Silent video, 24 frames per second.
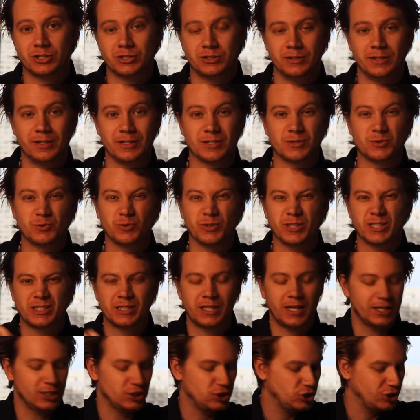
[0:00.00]
this
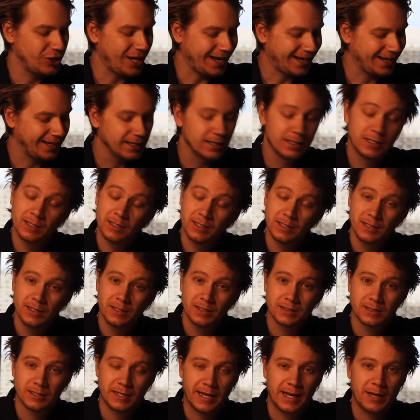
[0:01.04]
wrist check.
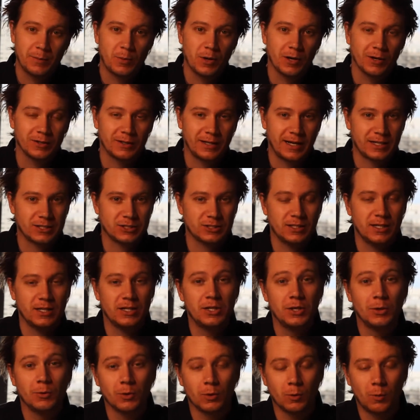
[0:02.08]
Today I'm wearing actually a
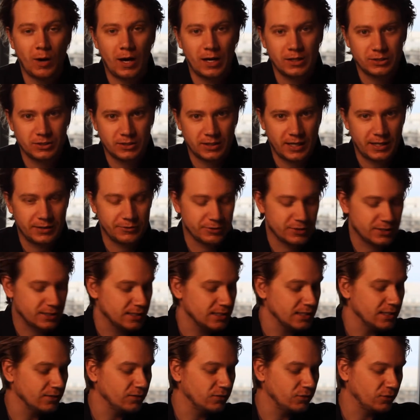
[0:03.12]
newer watch that I
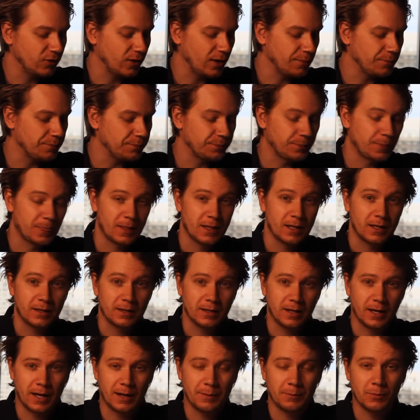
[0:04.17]
received from
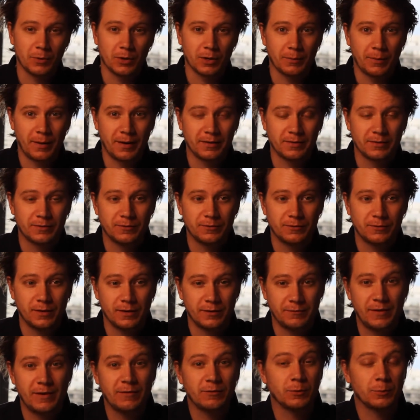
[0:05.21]
one of my
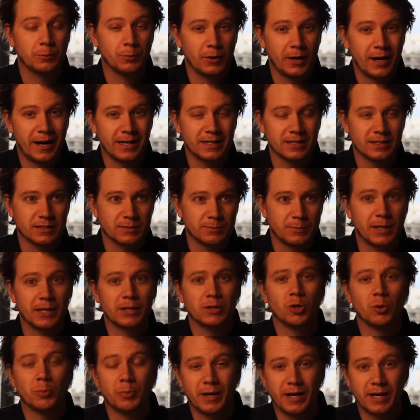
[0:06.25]
favorite brands,
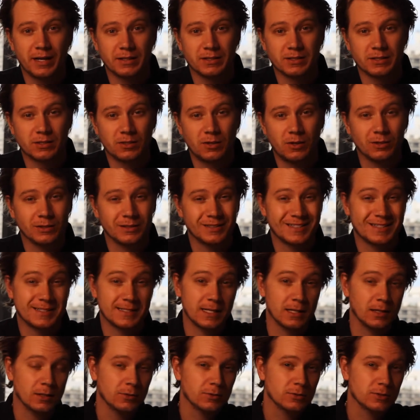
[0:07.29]
micro brands called
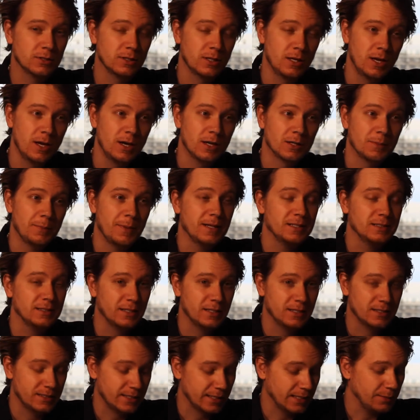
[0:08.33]
Zelos, based
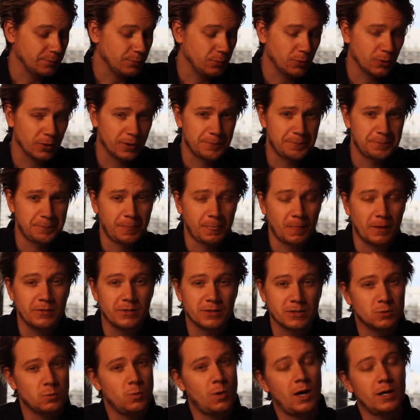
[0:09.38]
out of Singapore.
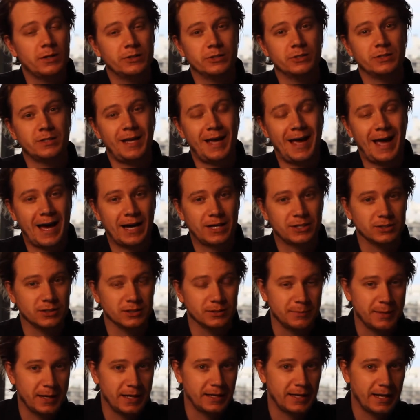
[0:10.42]
This watch is actually
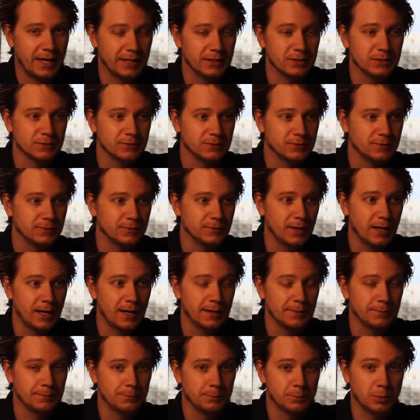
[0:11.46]
made out of
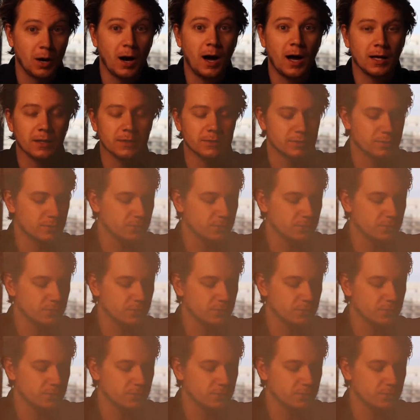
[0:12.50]
bronze,